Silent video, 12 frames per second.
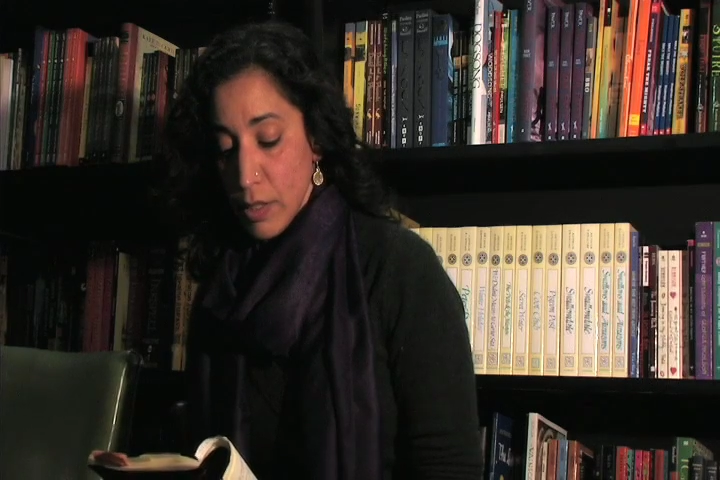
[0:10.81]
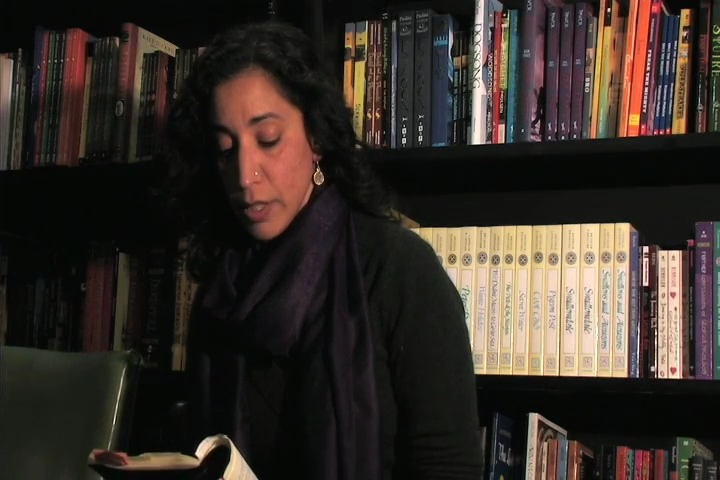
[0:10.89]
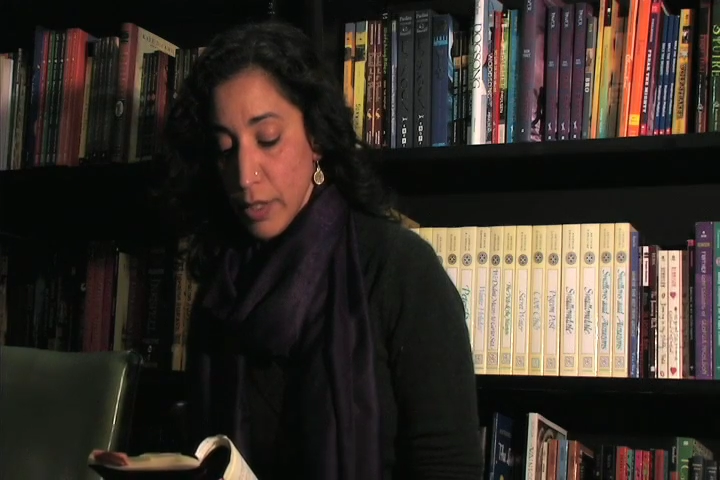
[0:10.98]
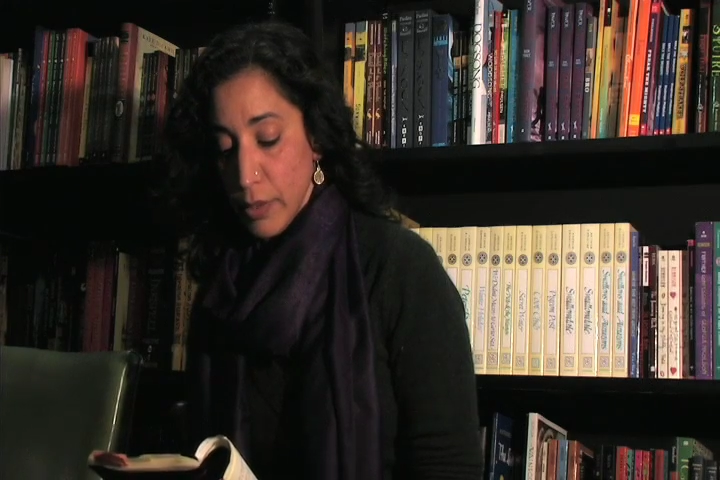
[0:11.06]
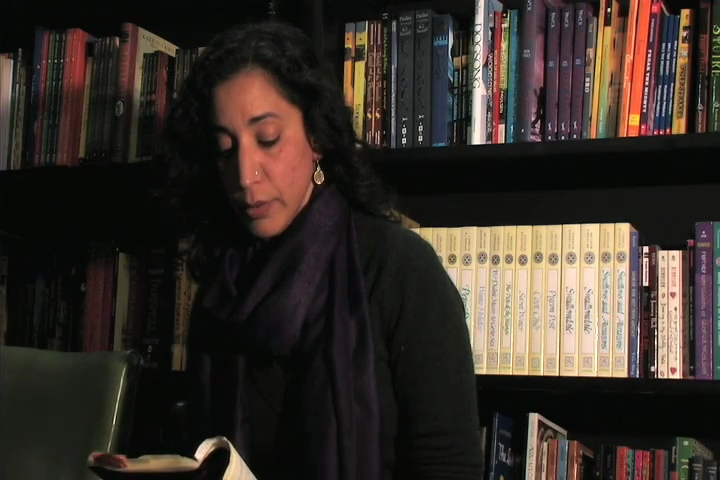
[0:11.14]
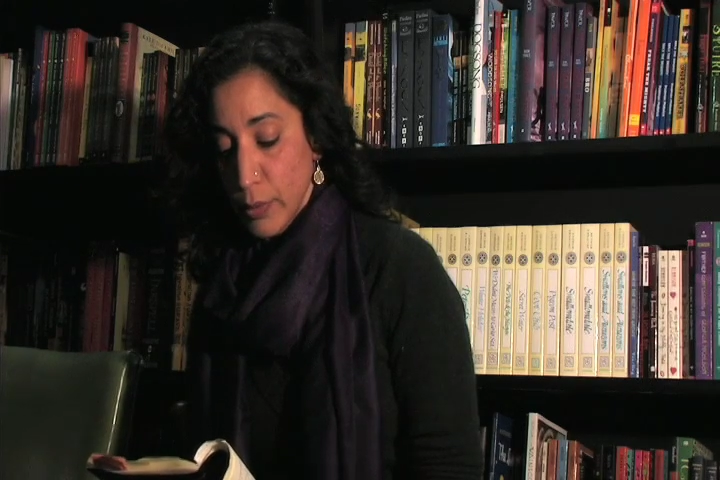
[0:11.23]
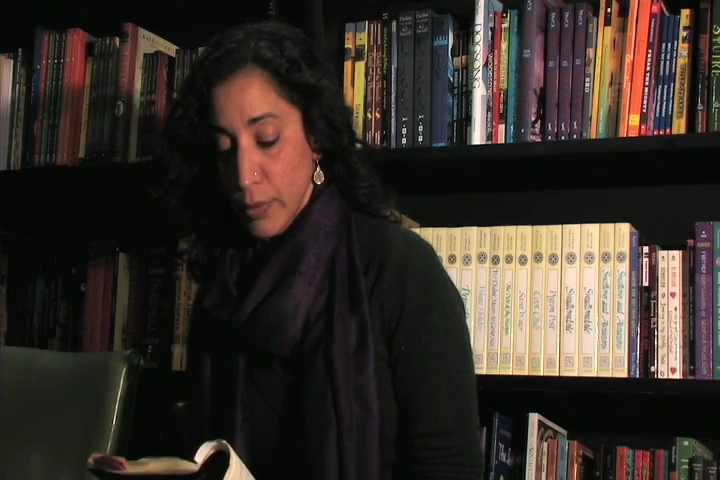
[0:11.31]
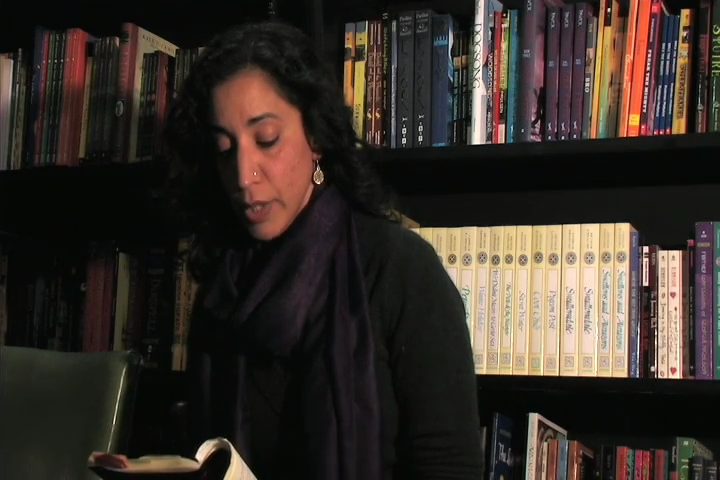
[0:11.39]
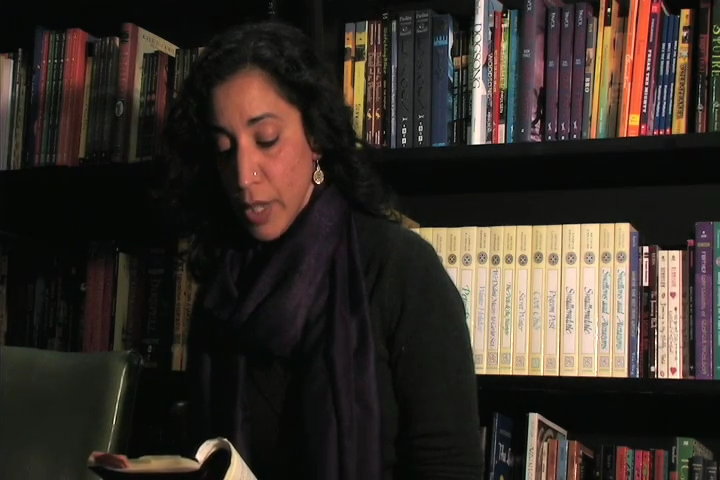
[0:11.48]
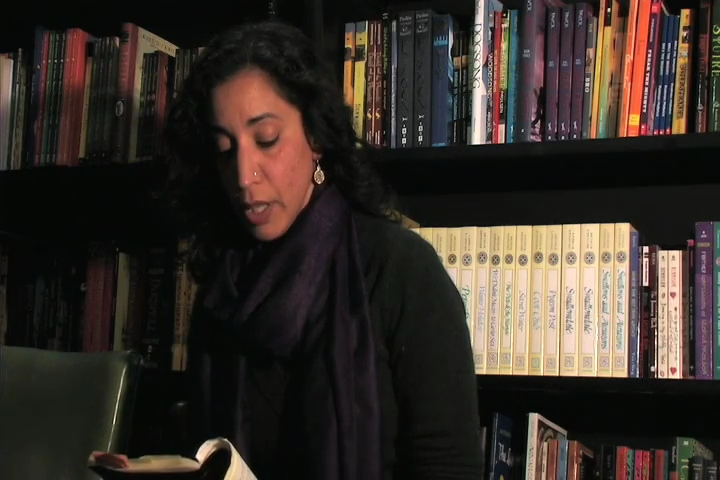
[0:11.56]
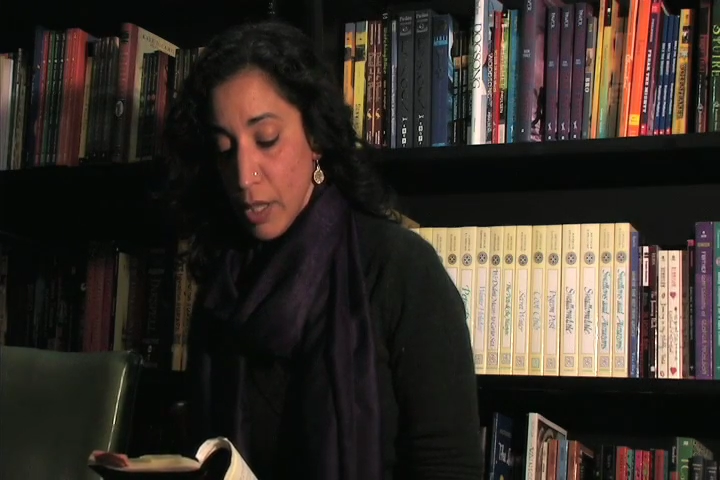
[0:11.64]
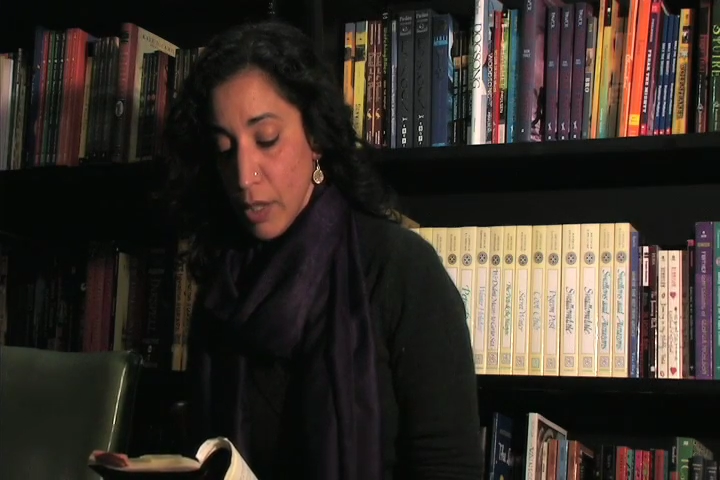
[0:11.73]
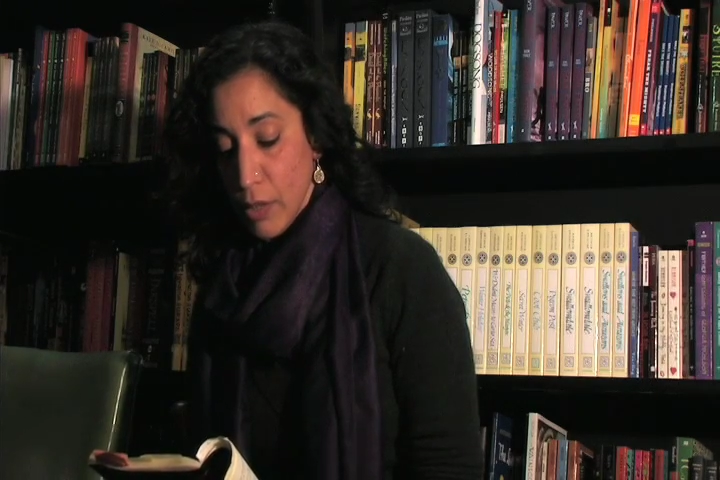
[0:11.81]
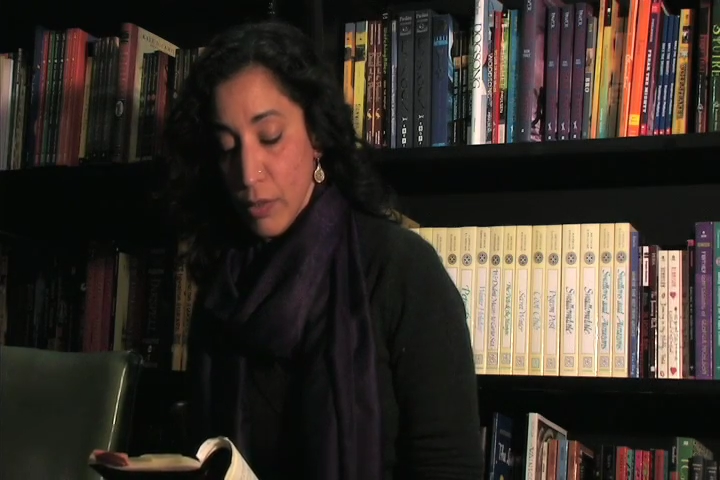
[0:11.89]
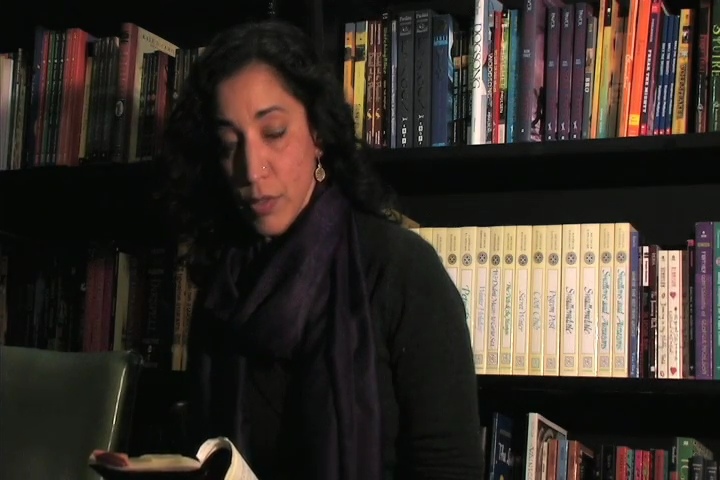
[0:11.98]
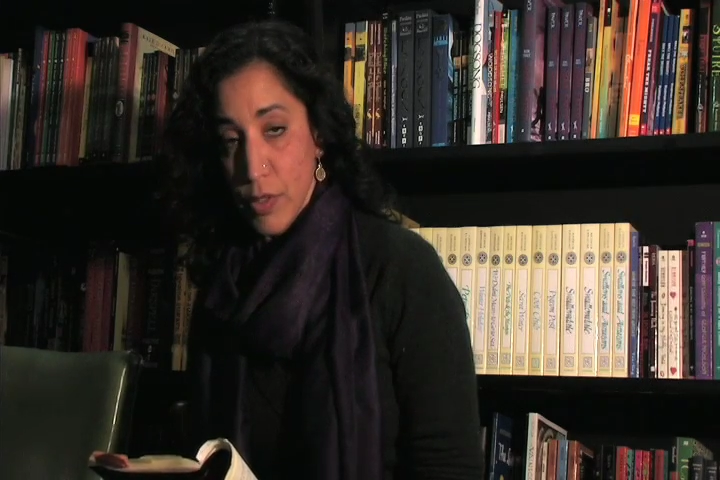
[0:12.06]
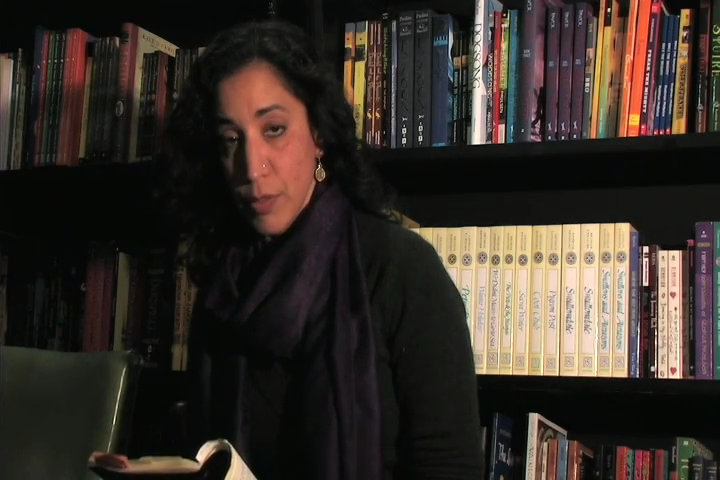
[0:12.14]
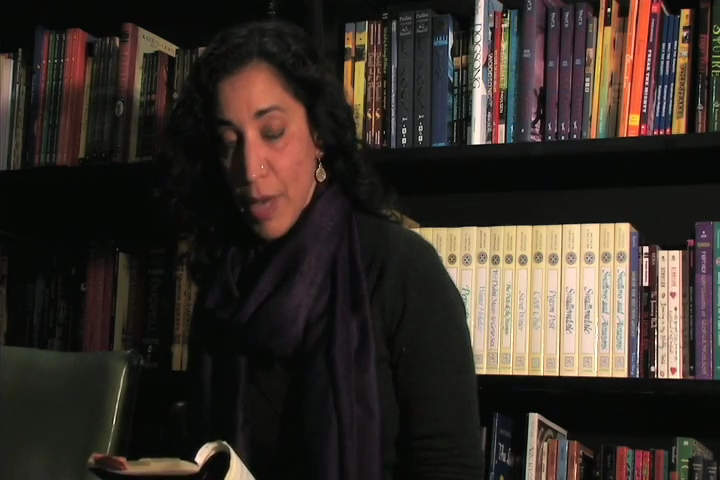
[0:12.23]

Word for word: like old cairns